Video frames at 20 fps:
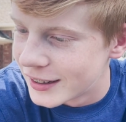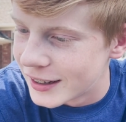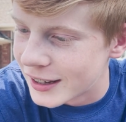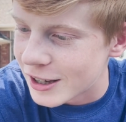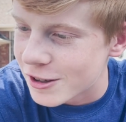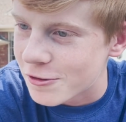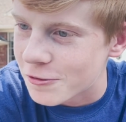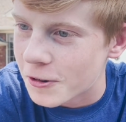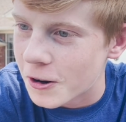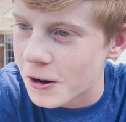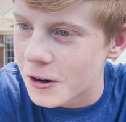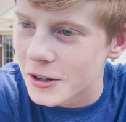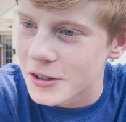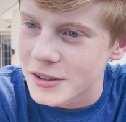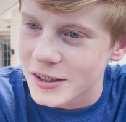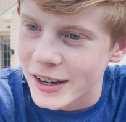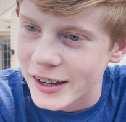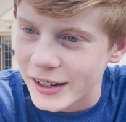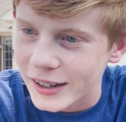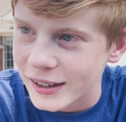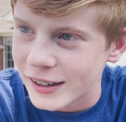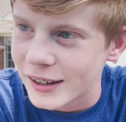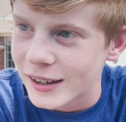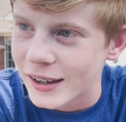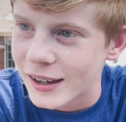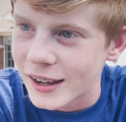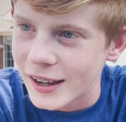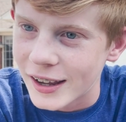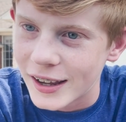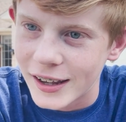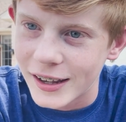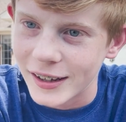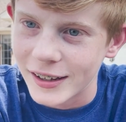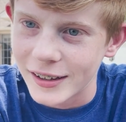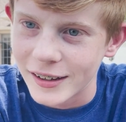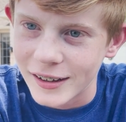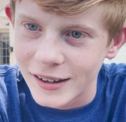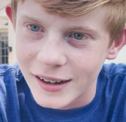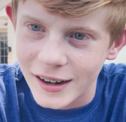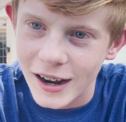As far as like
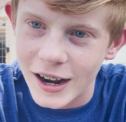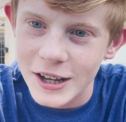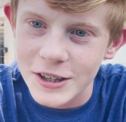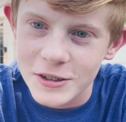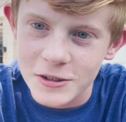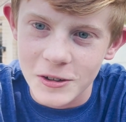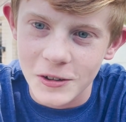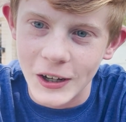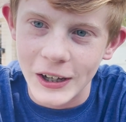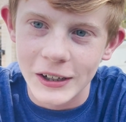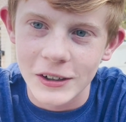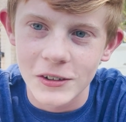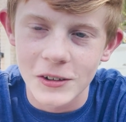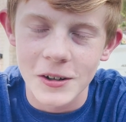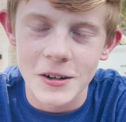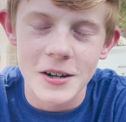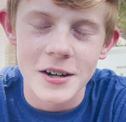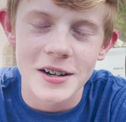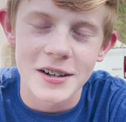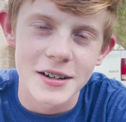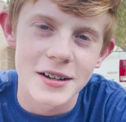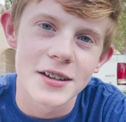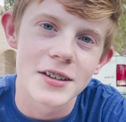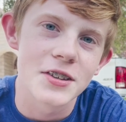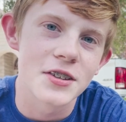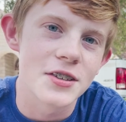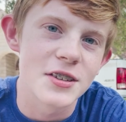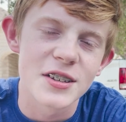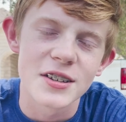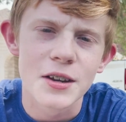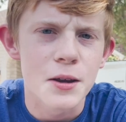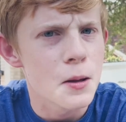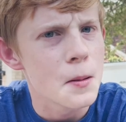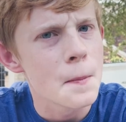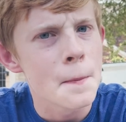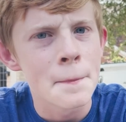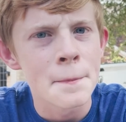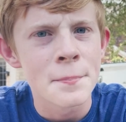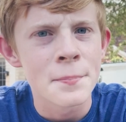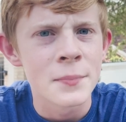a high school angler, it's
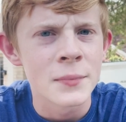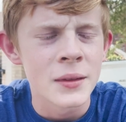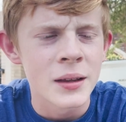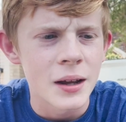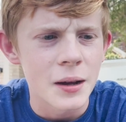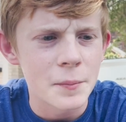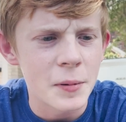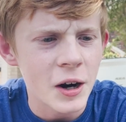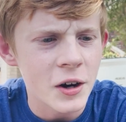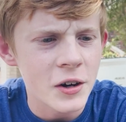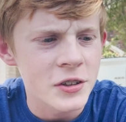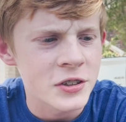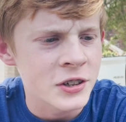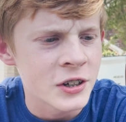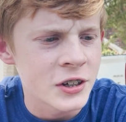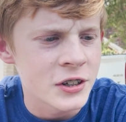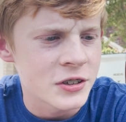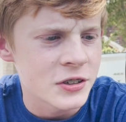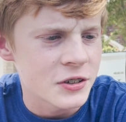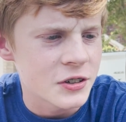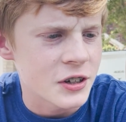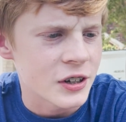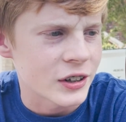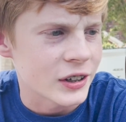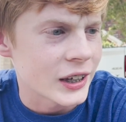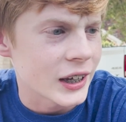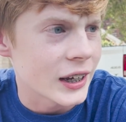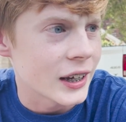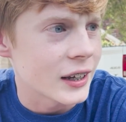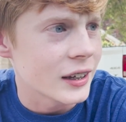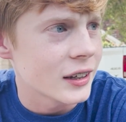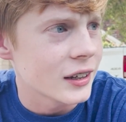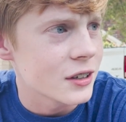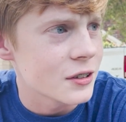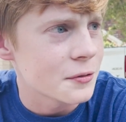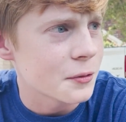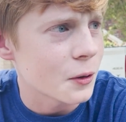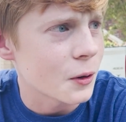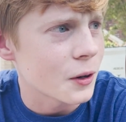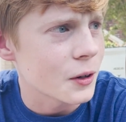about as good as you can get as
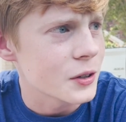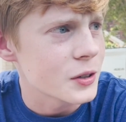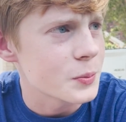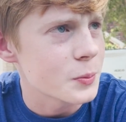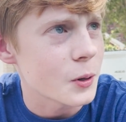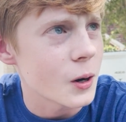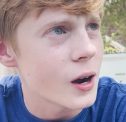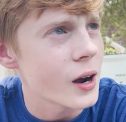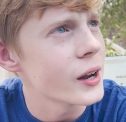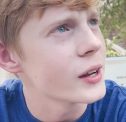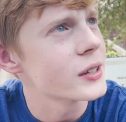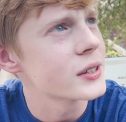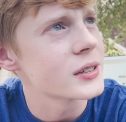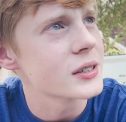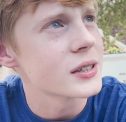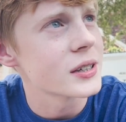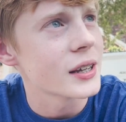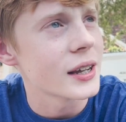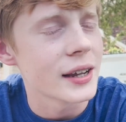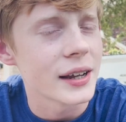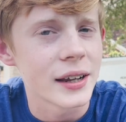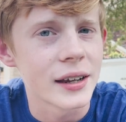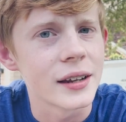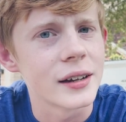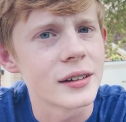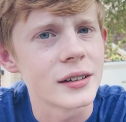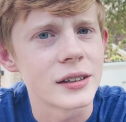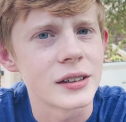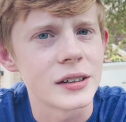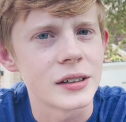far as price and